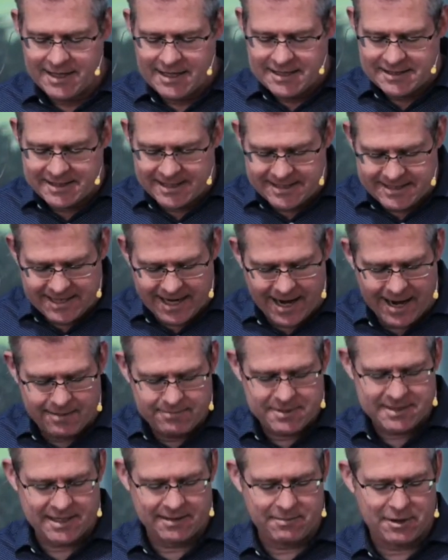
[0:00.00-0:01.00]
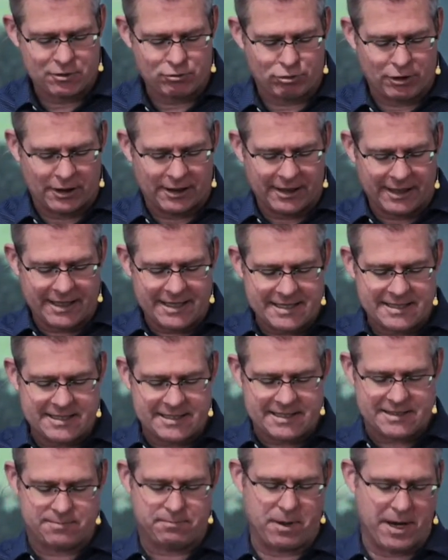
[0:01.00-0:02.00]
disarms him, and
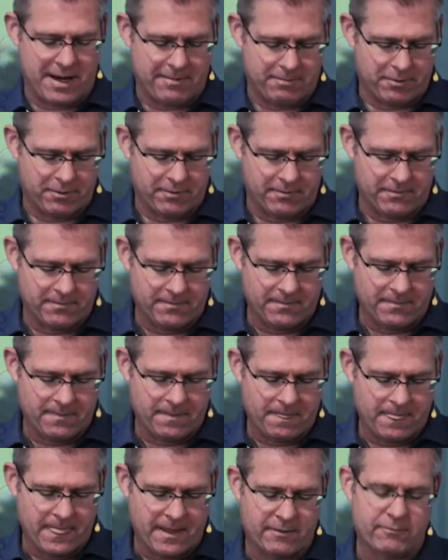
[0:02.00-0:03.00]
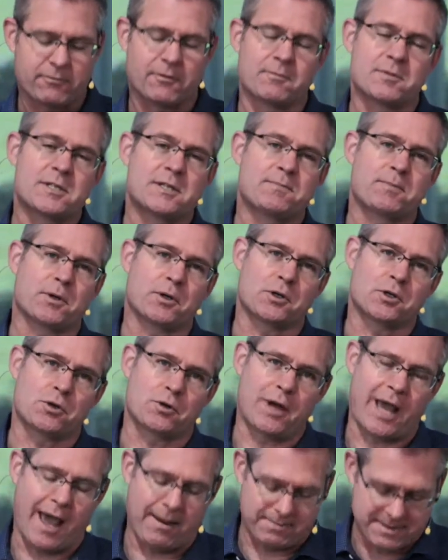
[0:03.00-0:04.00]
releases people from spiritual
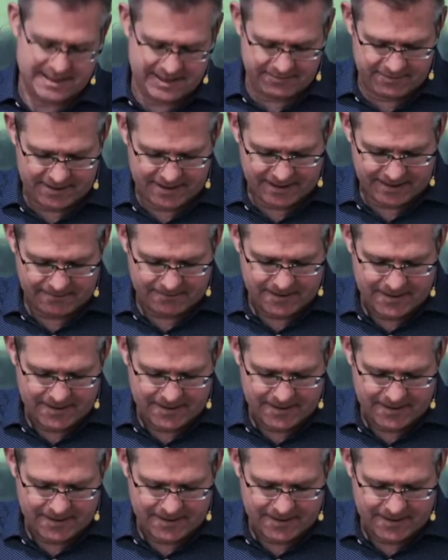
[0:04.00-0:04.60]
captivity,